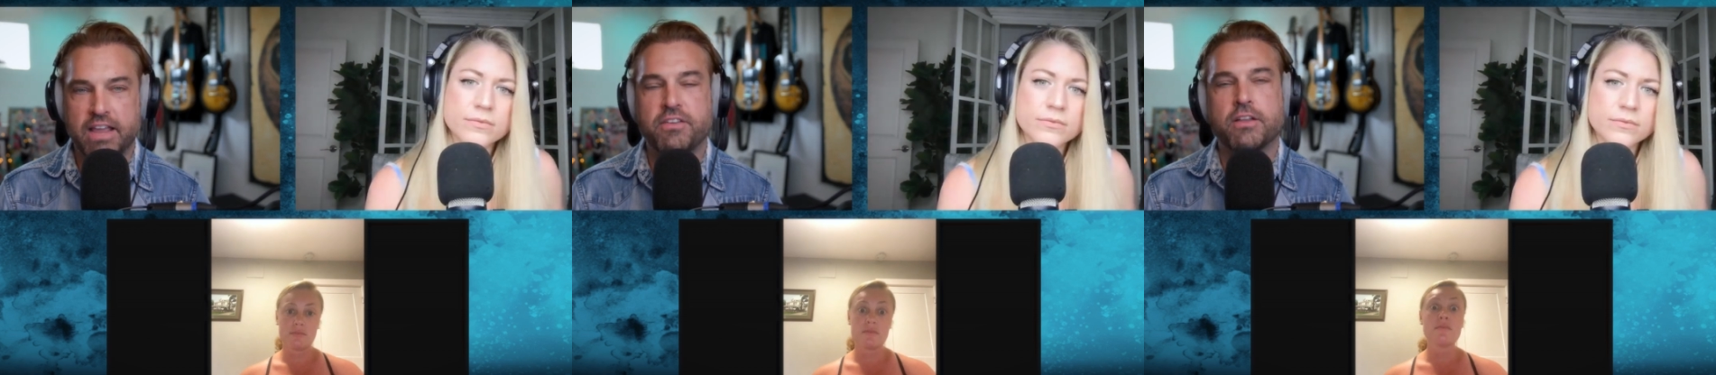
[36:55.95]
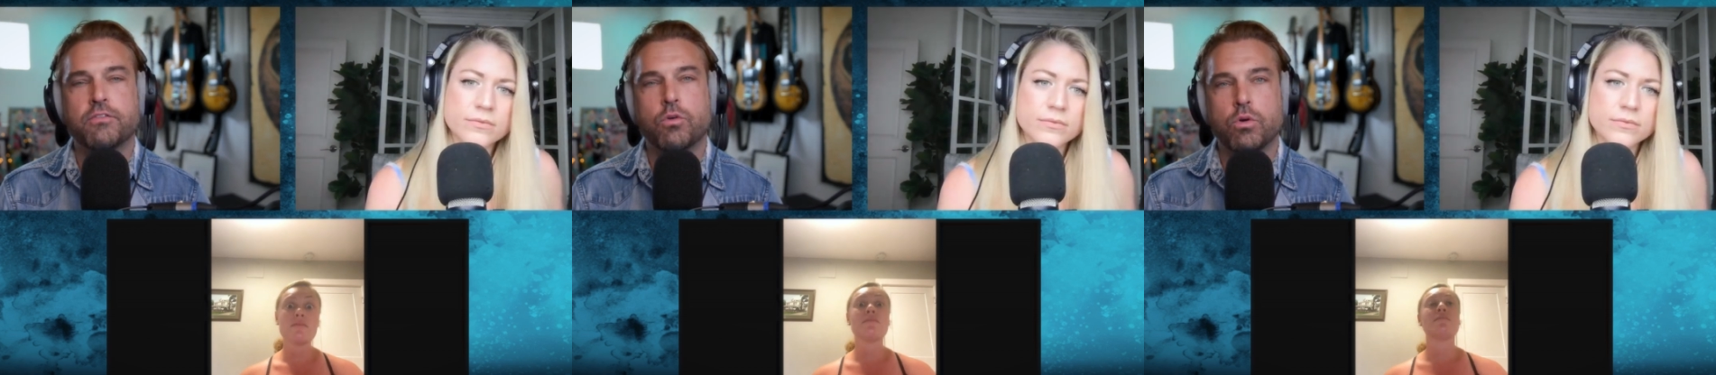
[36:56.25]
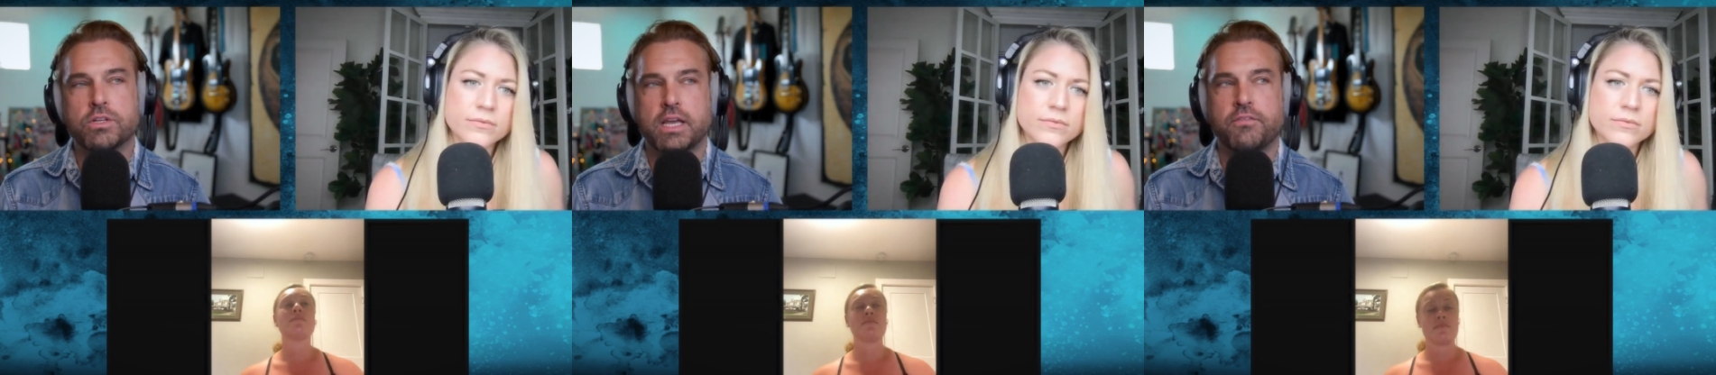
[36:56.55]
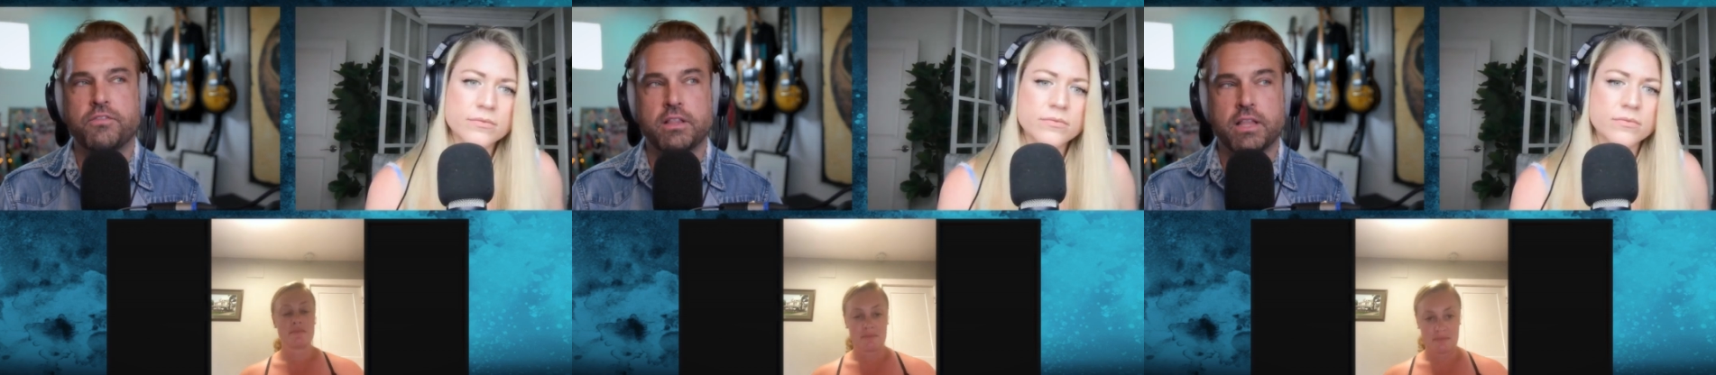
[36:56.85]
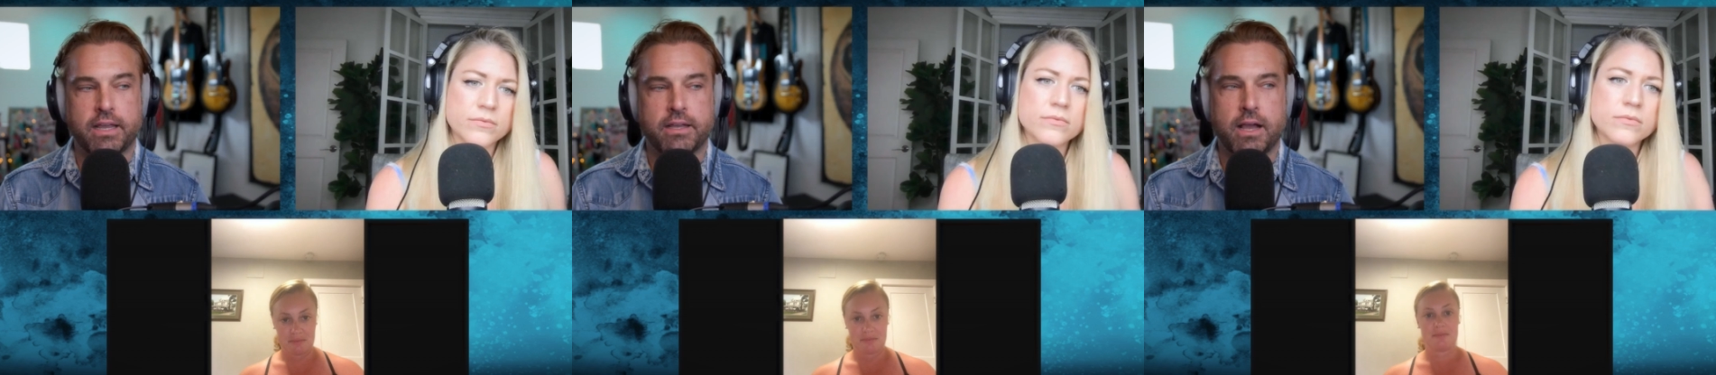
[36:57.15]
Speaker 1: and of course, I feel
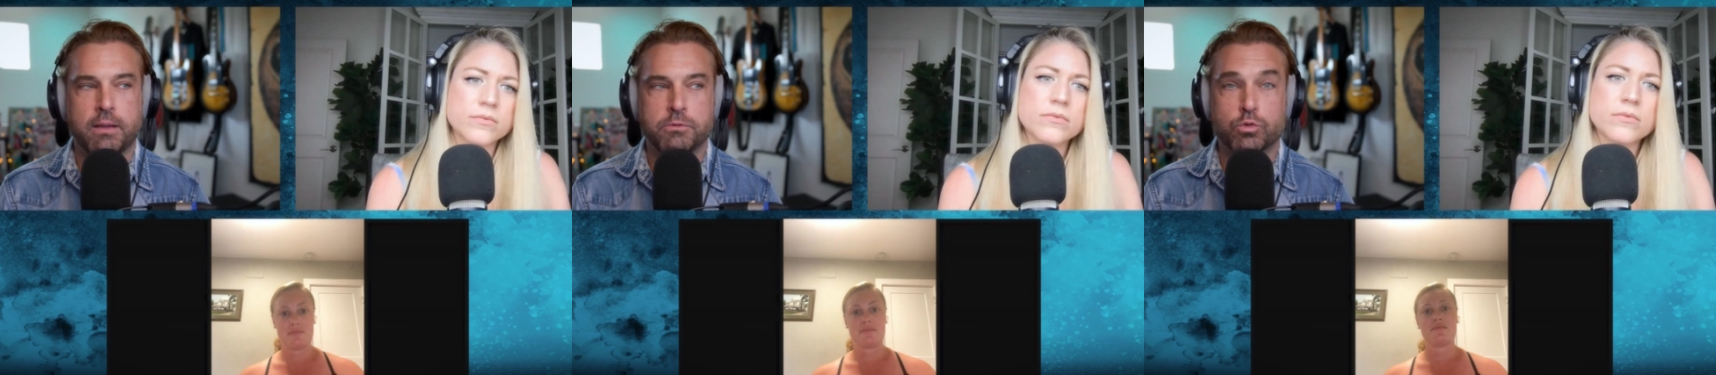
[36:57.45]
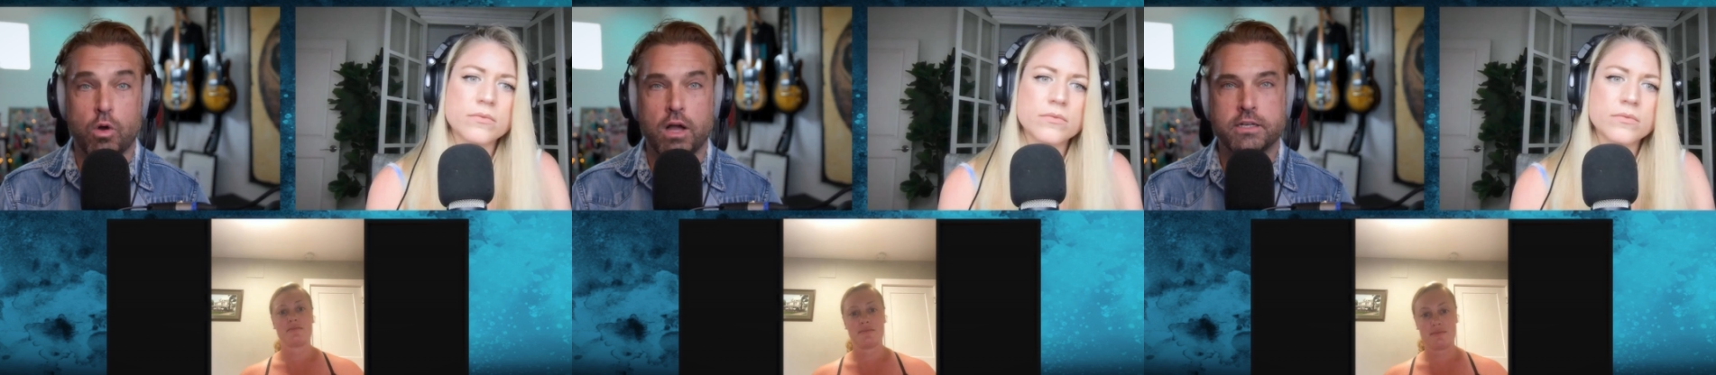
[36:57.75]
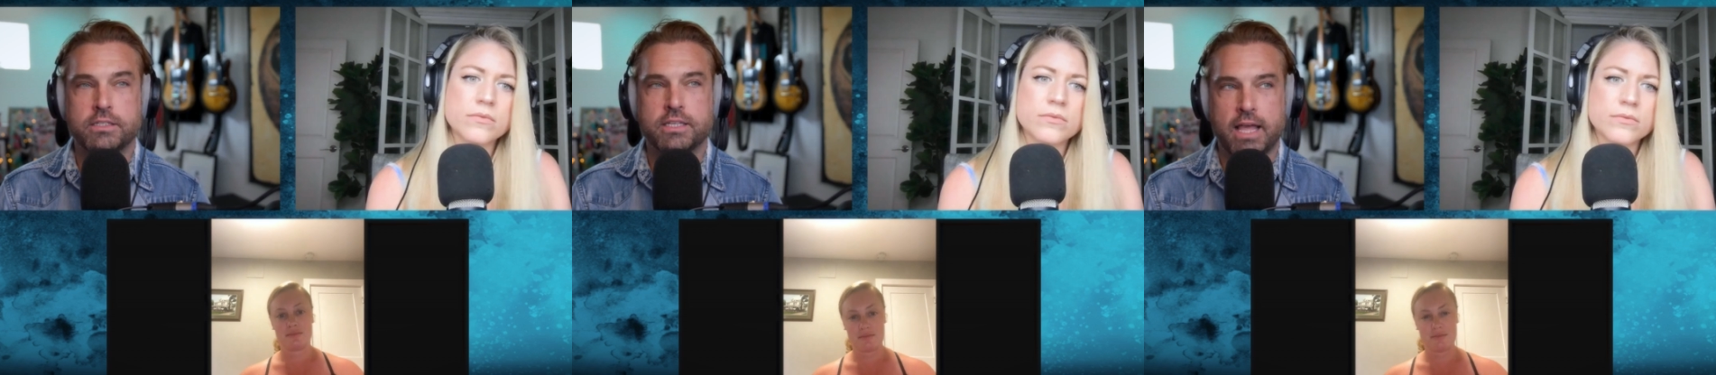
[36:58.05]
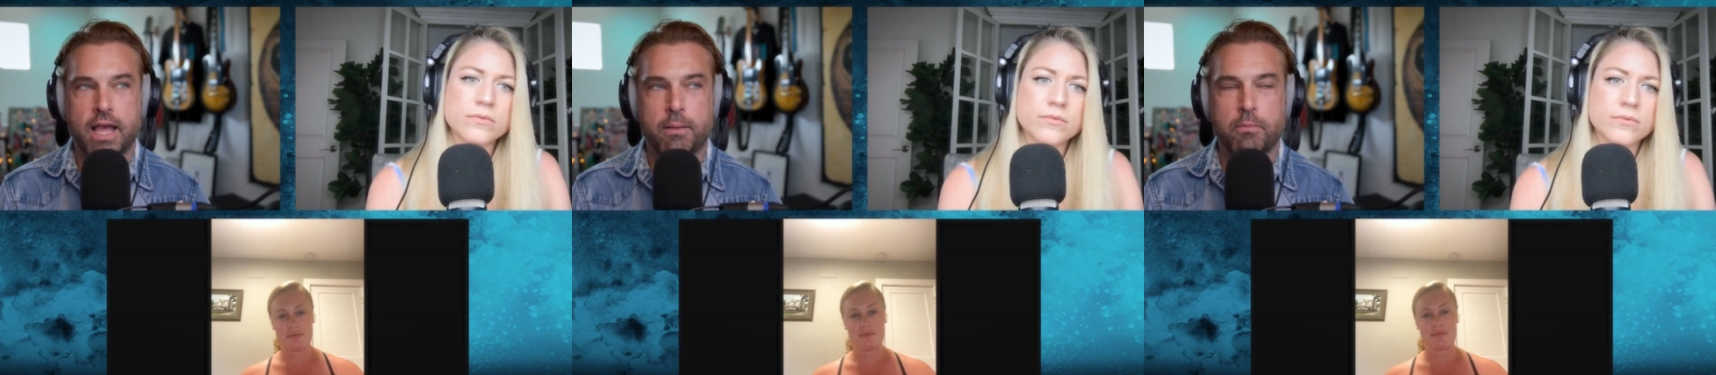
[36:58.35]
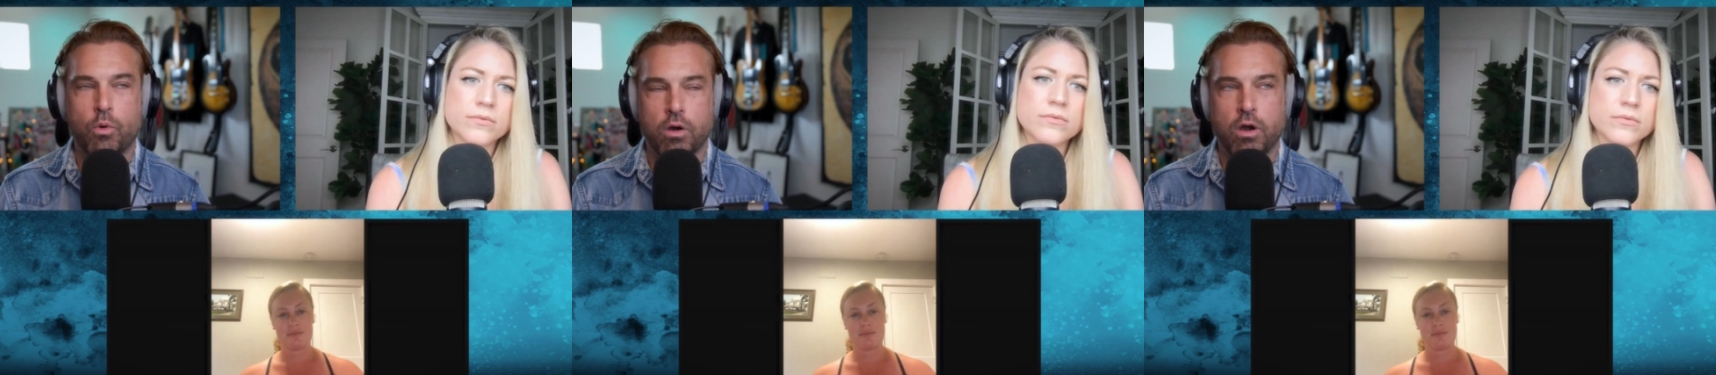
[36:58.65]
like I'm drawn to them or.